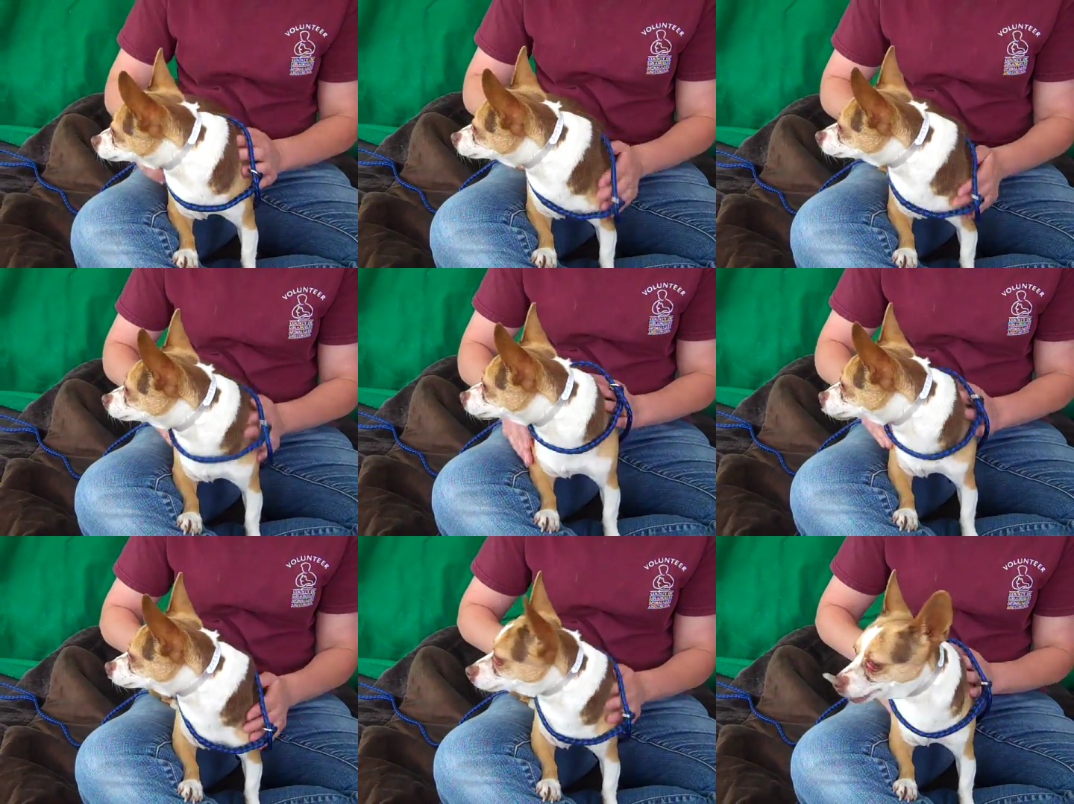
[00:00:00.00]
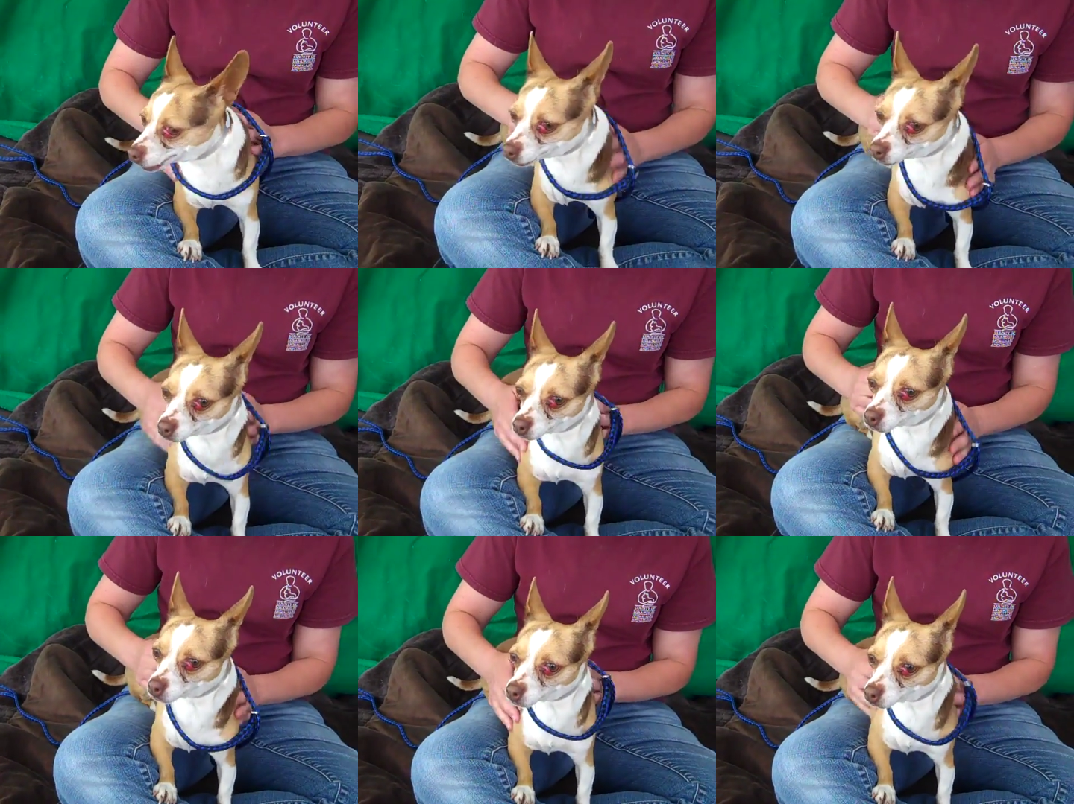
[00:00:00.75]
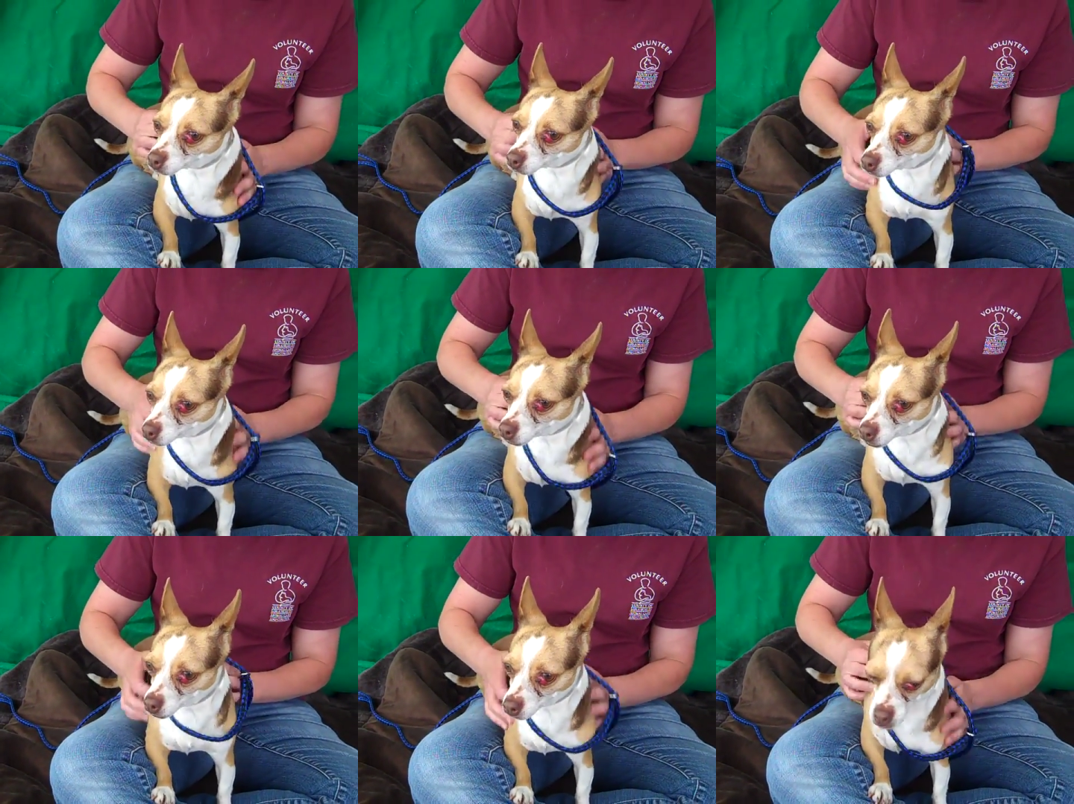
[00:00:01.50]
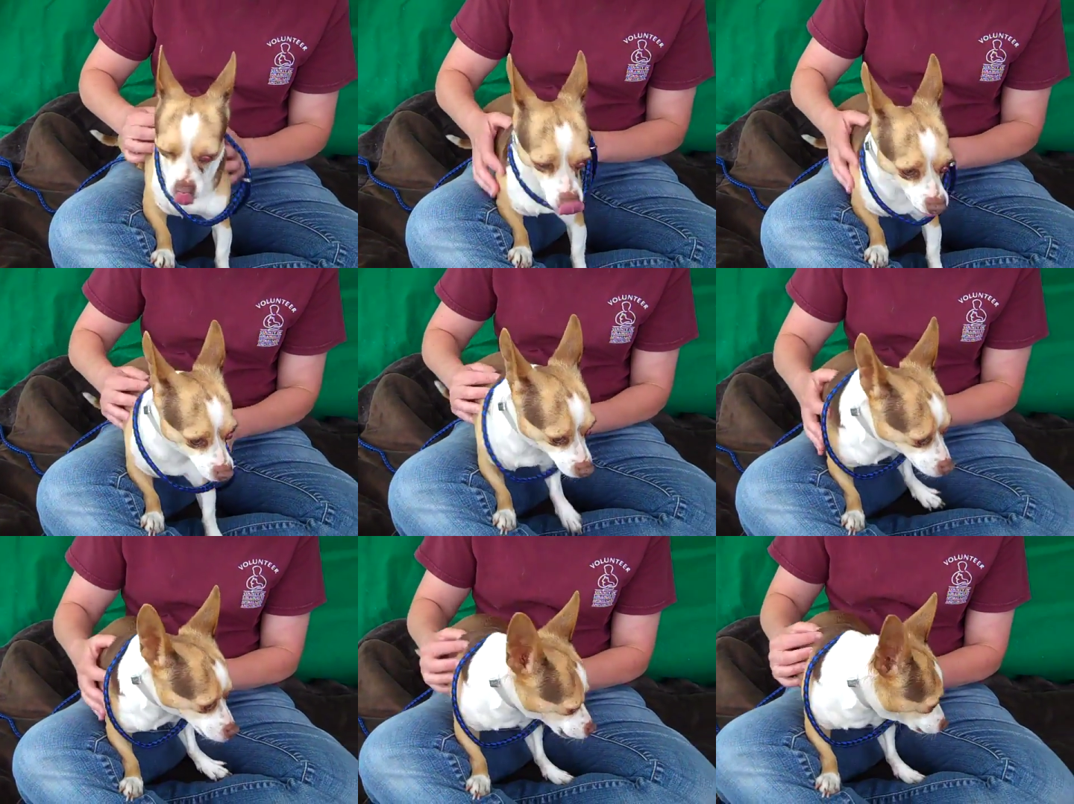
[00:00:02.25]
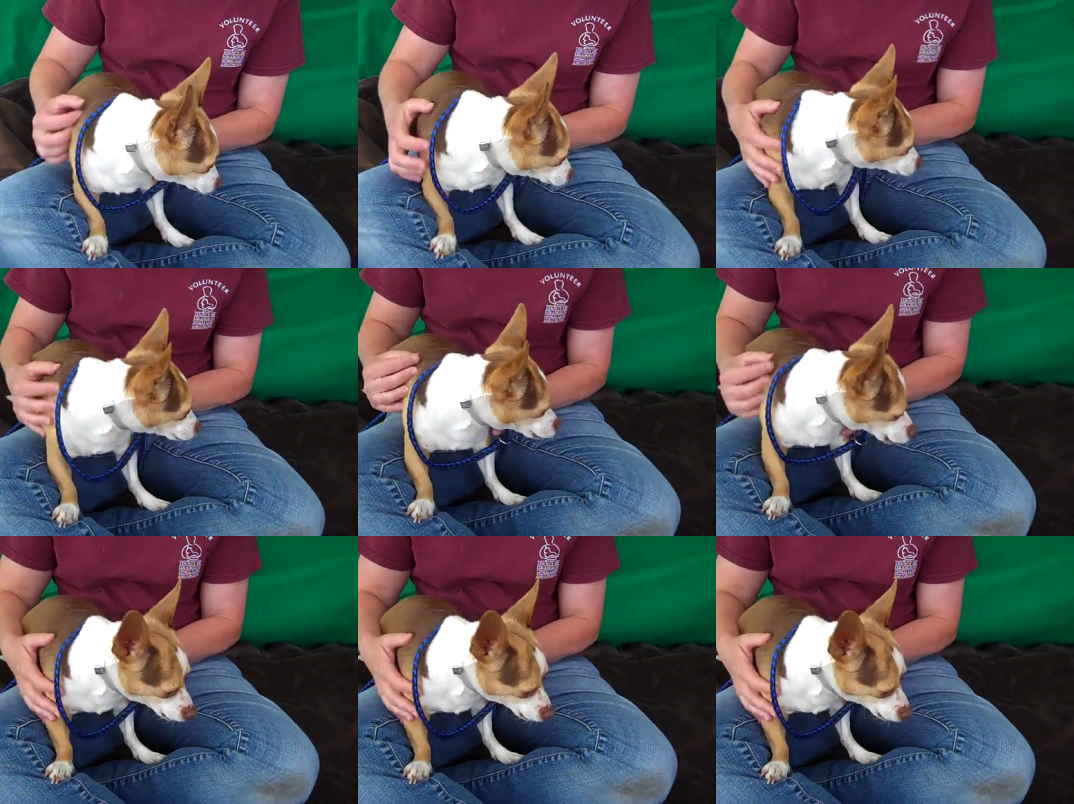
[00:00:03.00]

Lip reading: No face is visible, so there are no lips to read.